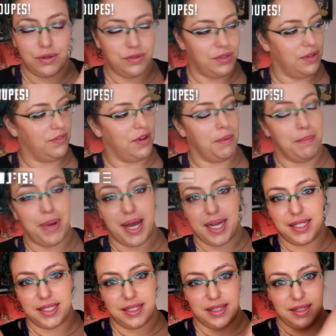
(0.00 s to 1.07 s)
also
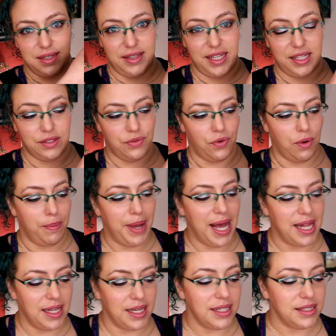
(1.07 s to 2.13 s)
combined in these four
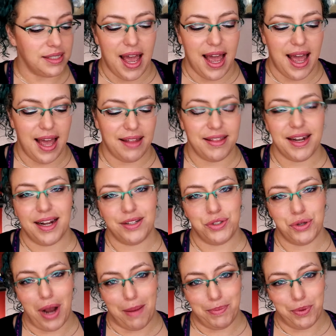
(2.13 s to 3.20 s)
palettes and then I
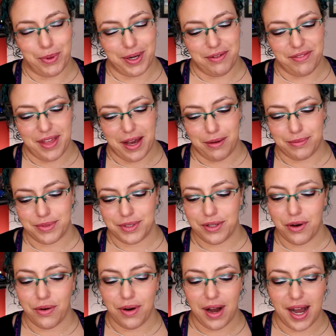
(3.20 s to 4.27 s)
dropped one of them.
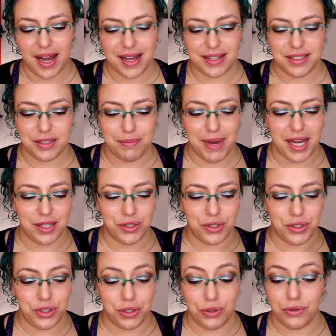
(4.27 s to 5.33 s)
So I
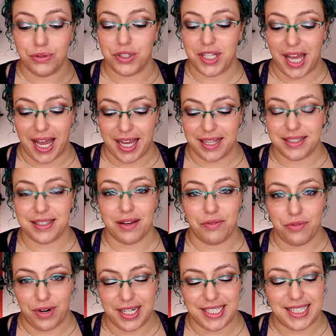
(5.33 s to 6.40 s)
smashed two shades.
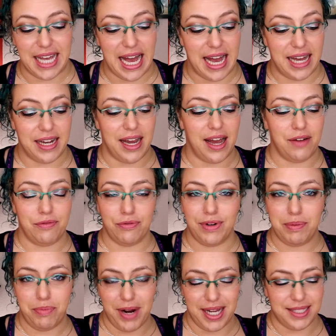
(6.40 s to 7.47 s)
I'm very sad. I've
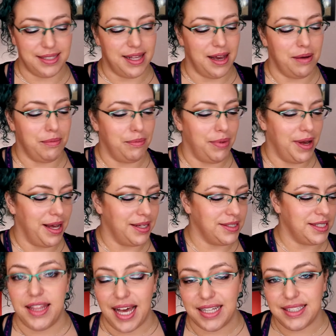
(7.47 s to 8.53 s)
repressed them,
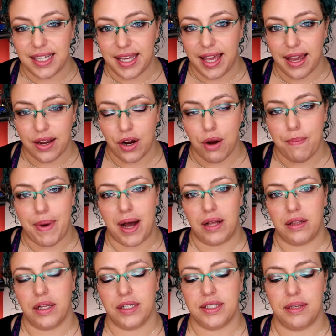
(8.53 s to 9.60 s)
but that's a kicker
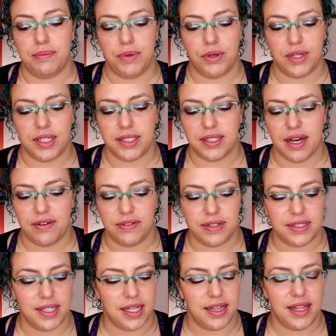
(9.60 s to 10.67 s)
about Looxi Beauty stuff
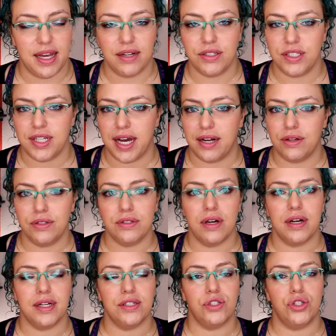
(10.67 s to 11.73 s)
is that their shadows
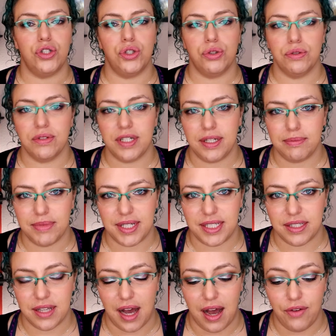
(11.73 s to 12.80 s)
are extremely
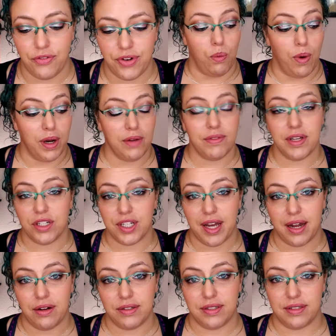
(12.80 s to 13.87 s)
soft. One of their
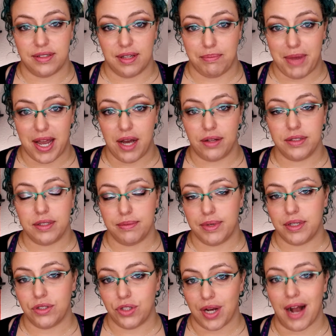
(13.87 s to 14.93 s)
shadows is in my
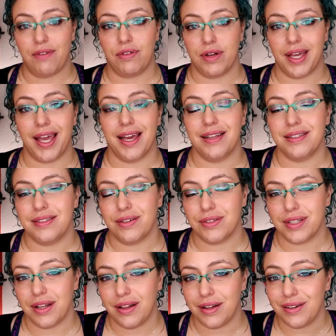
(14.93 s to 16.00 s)
ultimate travel kit. So
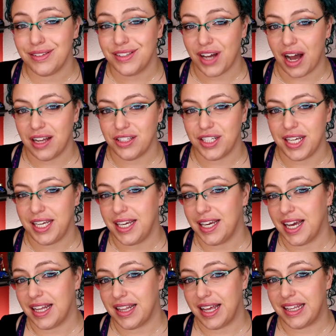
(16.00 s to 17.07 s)
it's a little
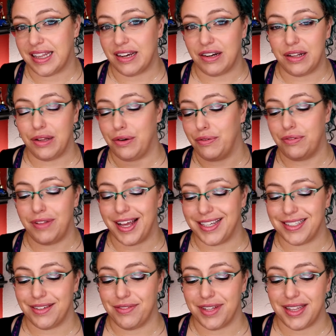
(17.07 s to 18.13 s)
dodgy, like there are little
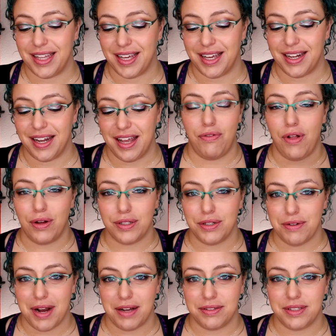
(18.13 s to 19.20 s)
flakes of it that flows
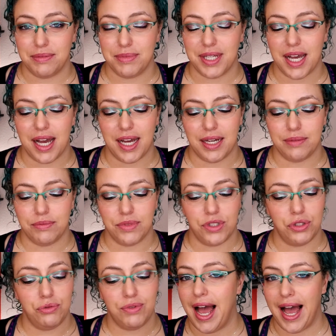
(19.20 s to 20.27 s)
around
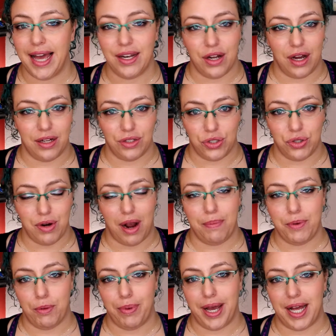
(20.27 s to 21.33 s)
sometimes. You cannot
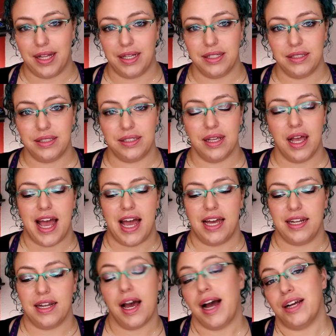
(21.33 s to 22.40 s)
drop your palettes.
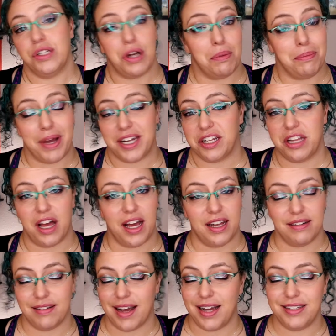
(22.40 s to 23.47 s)
And I drop mine a
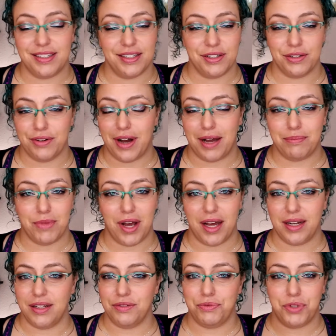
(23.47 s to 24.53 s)
lot. I do. I'm
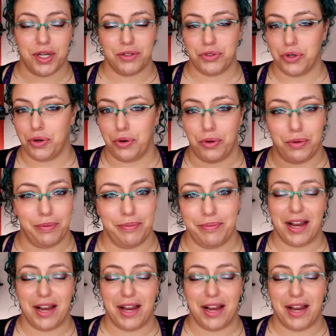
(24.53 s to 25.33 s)
not a gentle,